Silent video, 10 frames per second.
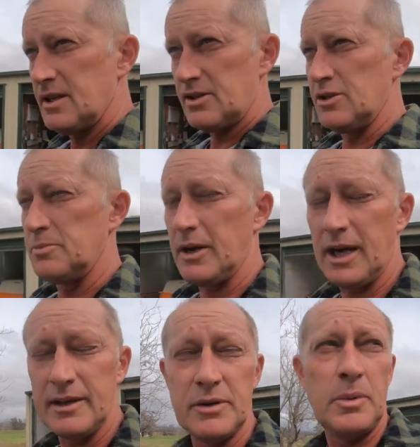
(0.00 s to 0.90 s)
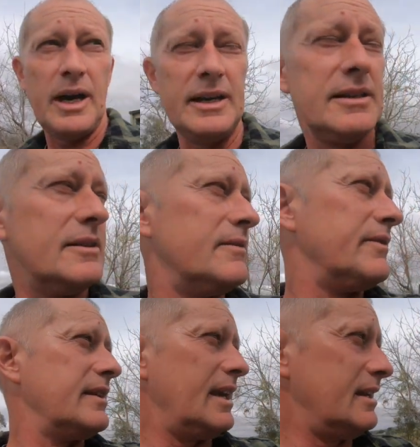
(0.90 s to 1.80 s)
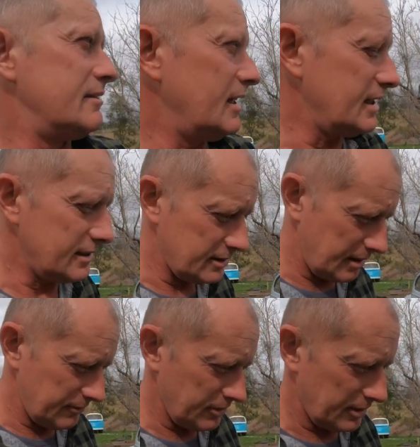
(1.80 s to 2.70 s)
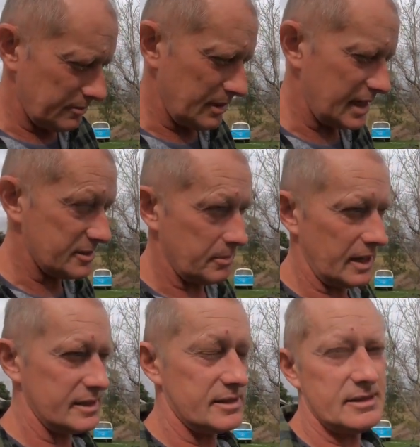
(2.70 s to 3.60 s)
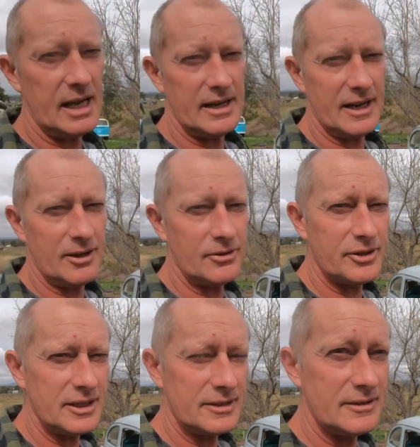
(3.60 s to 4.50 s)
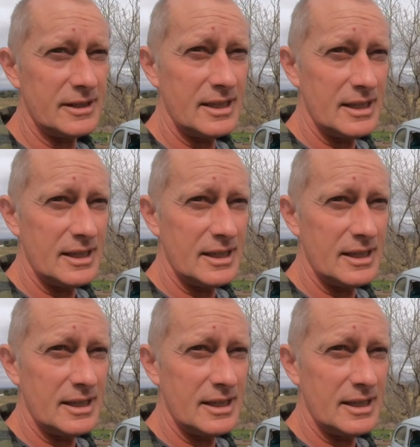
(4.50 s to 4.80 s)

super overweight and eating deep fried Mars bars and unhealthy and